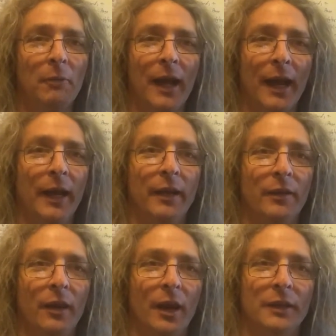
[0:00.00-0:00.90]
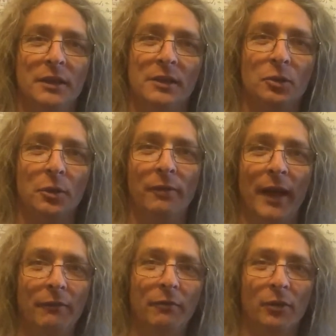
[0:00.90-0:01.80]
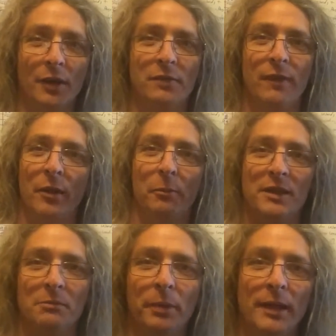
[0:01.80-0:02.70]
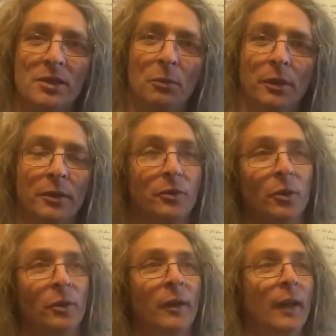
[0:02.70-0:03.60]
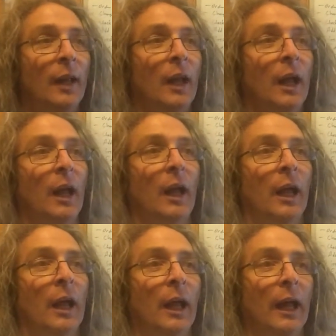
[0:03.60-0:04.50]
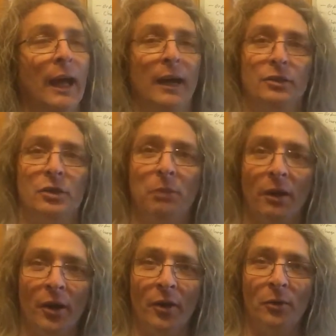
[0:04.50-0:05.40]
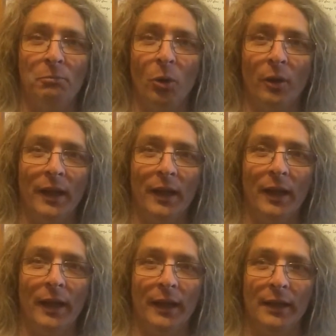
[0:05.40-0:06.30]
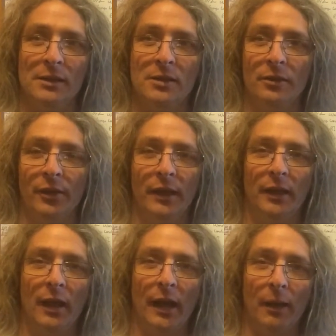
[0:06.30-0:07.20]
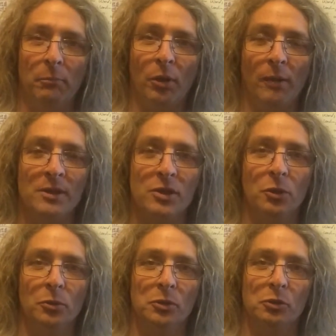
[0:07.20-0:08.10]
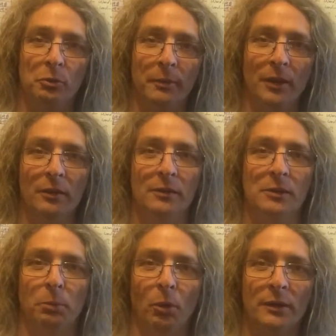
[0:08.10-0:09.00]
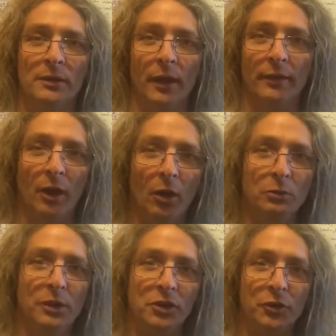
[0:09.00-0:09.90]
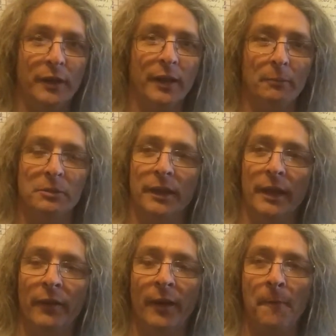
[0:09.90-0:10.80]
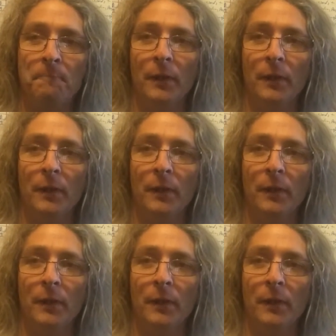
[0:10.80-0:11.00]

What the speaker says: And I just sort of had lots of other bits and pieces I wanted to do. Tomorrow morning is the primary school swimming sports, like the whole district comes together.